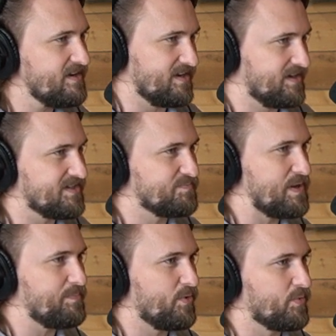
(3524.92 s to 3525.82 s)
it because
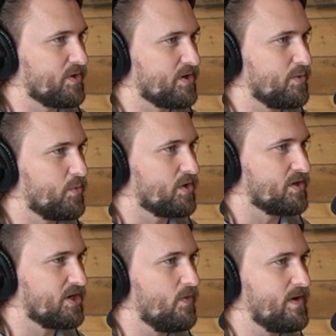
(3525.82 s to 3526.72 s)
people were
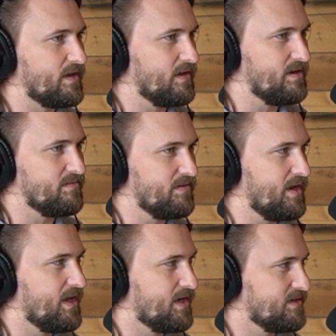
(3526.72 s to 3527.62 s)
going
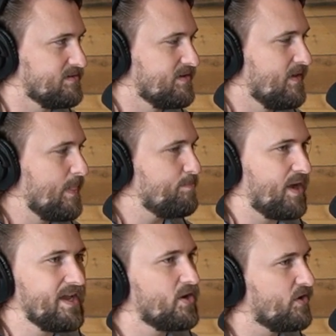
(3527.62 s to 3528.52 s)
and
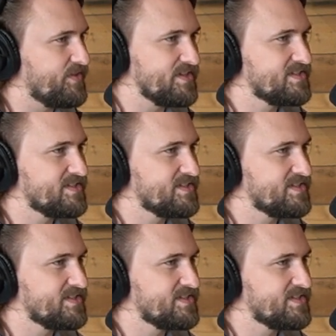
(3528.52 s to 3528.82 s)
buying all this